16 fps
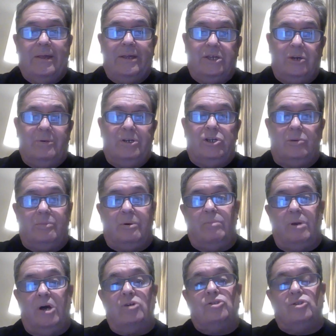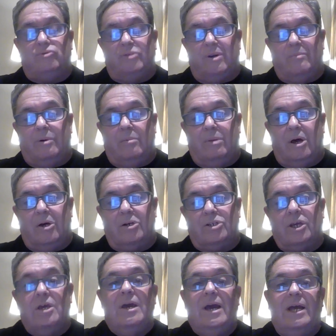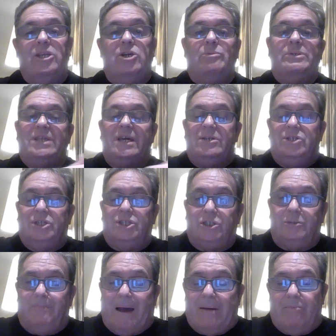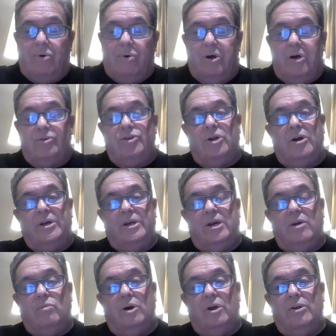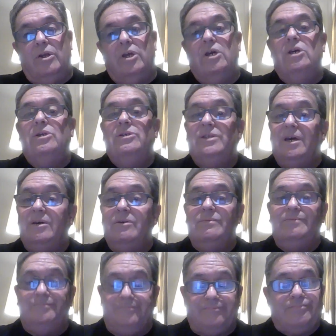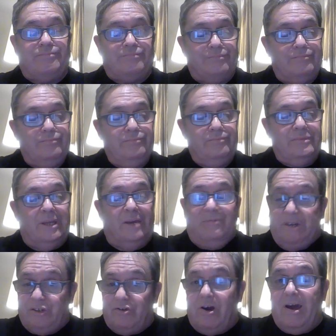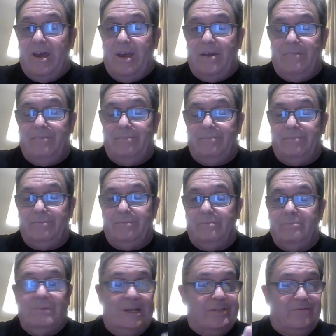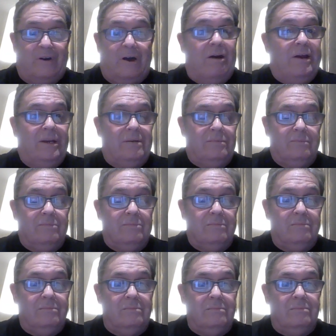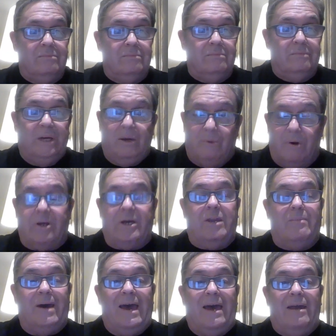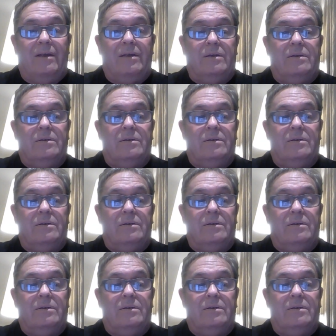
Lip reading: then you'll be double blocked and triple blocked, and you'll be sent to the spam world 901. So if you try it, that's fine, but you won't get a bet.